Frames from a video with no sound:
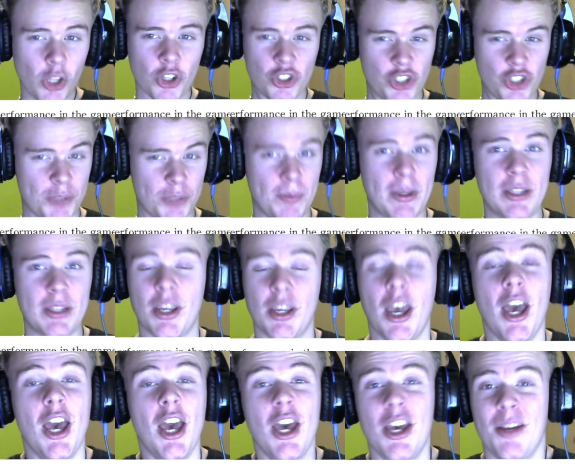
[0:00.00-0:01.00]
Just means
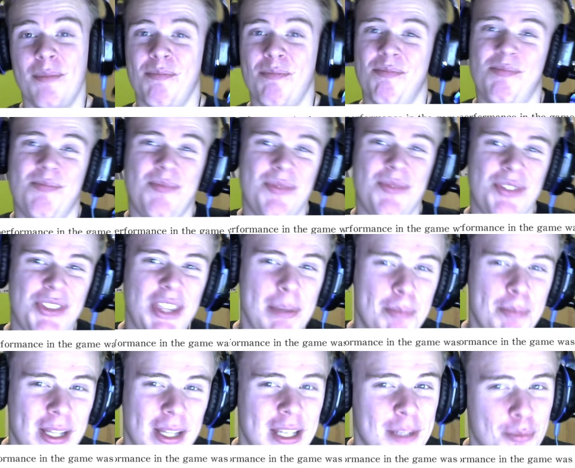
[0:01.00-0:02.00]
they
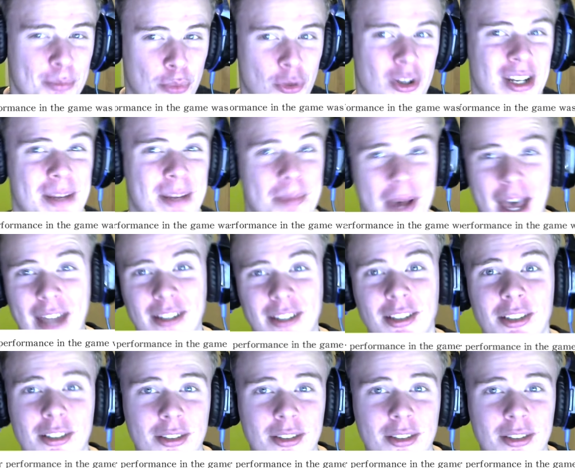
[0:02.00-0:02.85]
played pretty bad,